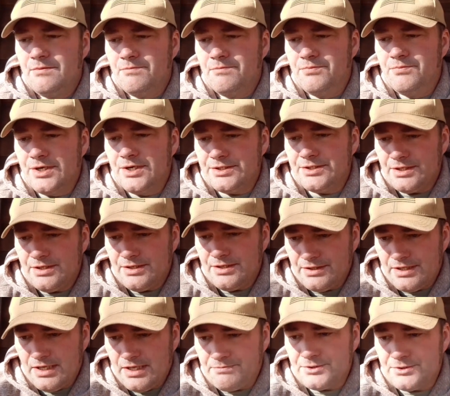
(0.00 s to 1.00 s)
But
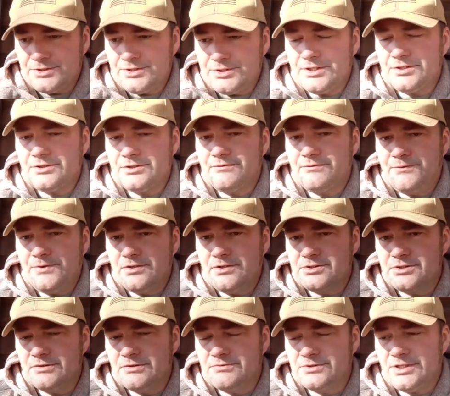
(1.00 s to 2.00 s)
that particular
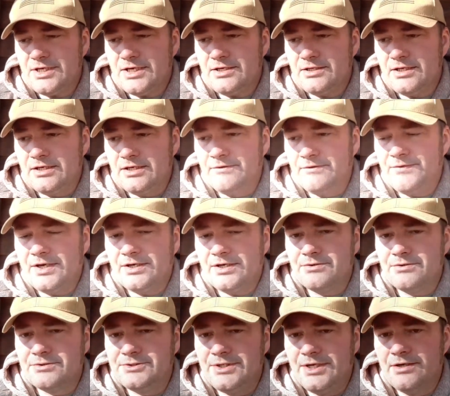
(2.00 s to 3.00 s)
fail-safe satellite, if that
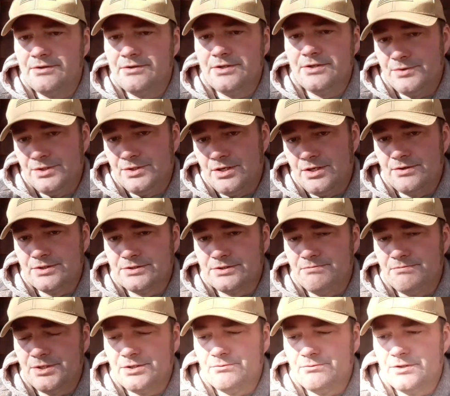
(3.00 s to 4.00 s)
goes down, then we know it's a
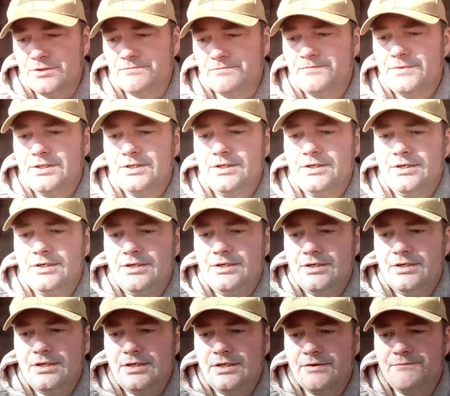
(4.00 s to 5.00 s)
big one.
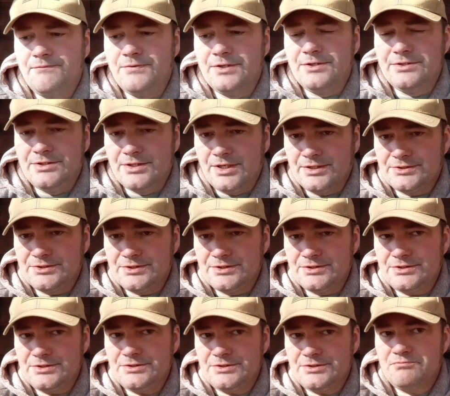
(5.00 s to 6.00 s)
If it
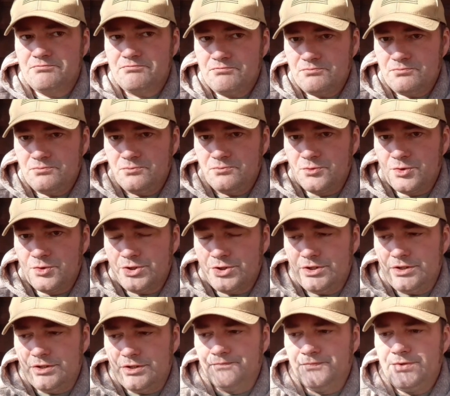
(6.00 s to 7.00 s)
doesn't, we're
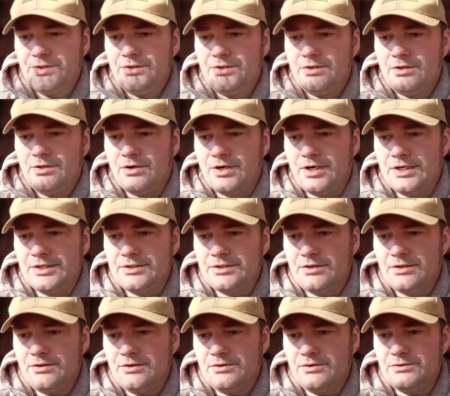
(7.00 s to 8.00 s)
good. All right.
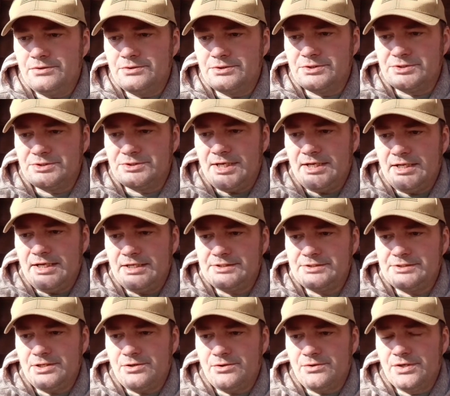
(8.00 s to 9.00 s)
The satellites
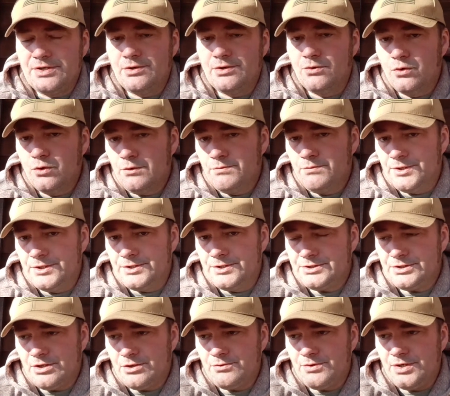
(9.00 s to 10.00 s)
that are in
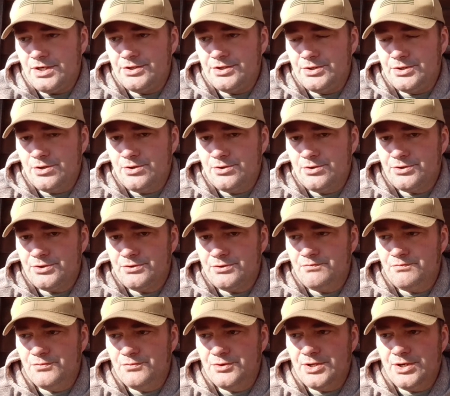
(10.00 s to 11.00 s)
orbit around the Earth,
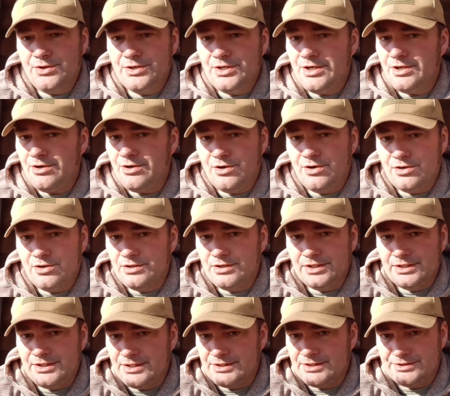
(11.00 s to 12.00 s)
they're not hardened
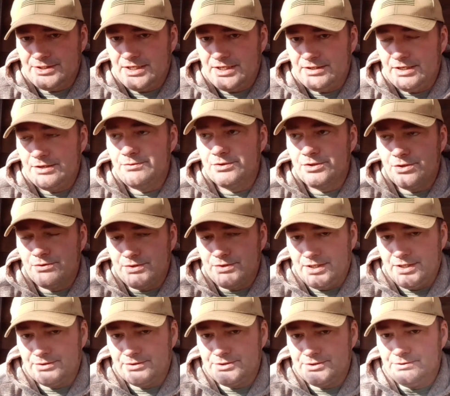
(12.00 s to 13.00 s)
against that. They will go
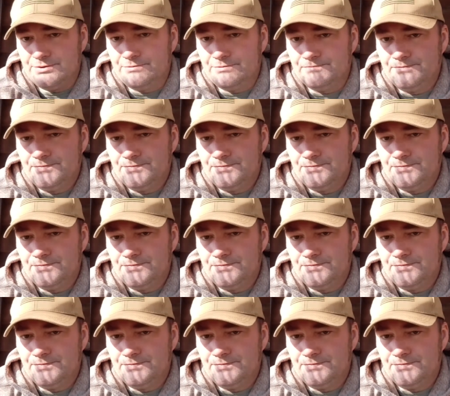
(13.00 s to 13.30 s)
down too.